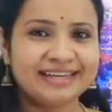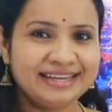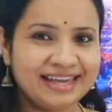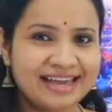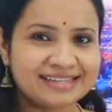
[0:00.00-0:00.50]

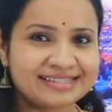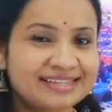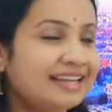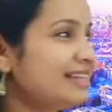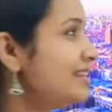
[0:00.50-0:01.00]
Yes,
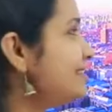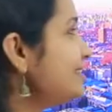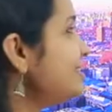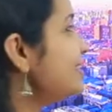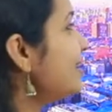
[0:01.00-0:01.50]
this
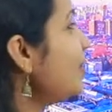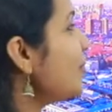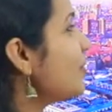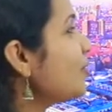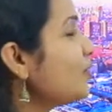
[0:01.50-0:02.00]
is the
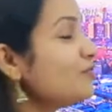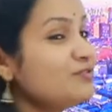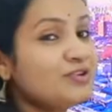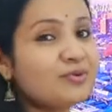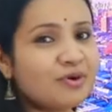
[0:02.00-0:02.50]

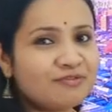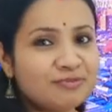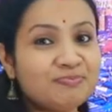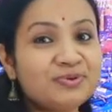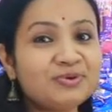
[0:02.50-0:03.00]
view of a
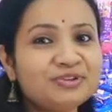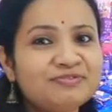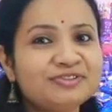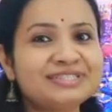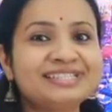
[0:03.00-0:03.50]

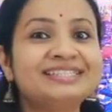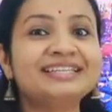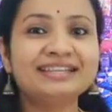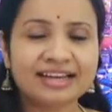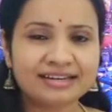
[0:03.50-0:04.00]
beautiful city,
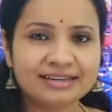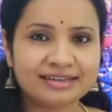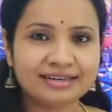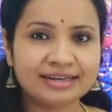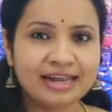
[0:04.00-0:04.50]
London.
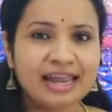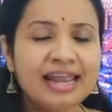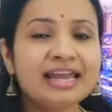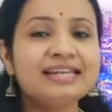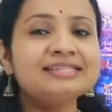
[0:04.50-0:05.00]

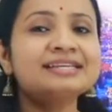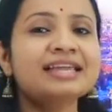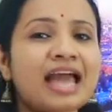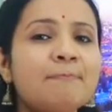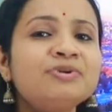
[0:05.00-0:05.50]
It is the
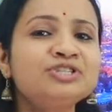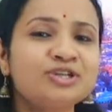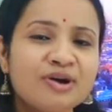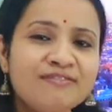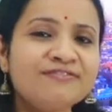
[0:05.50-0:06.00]

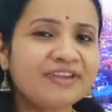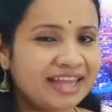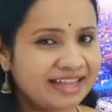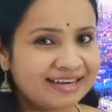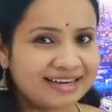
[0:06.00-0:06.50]
capital of
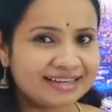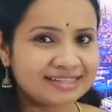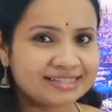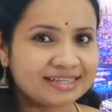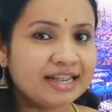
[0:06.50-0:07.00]

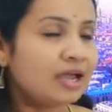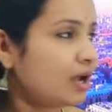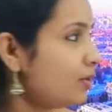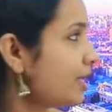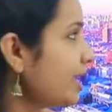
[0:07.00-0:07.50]
England.
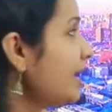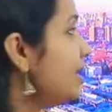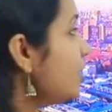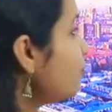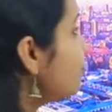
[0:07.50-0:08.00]
Okay,
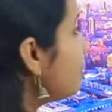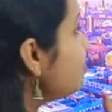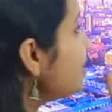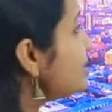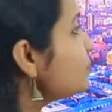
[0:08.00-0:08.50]
now
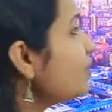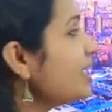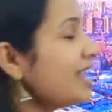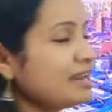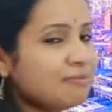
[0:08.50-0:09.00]
from this we
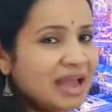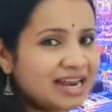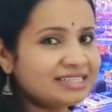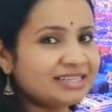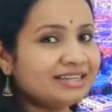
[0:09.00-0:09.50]
can
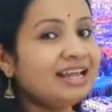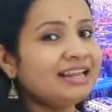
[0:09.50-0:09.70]
imagine,